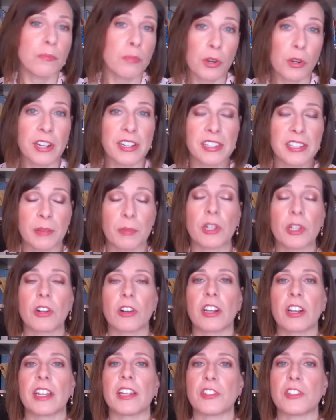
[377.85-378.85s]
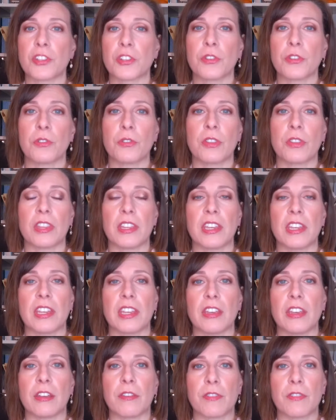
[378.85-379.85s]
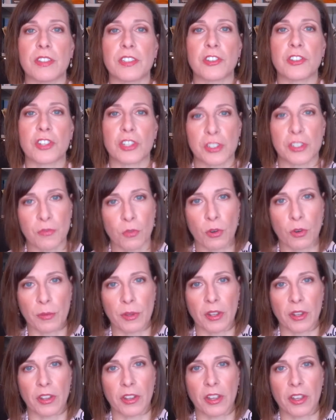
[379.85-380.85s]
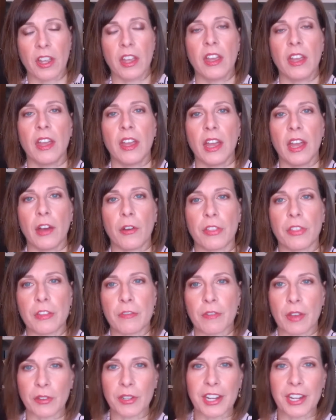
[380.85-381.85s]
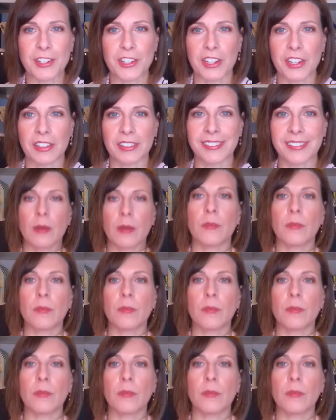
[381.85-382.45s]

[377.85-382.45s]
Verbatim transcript: pretty similarly to the Physicians Formula Healthy Foundation.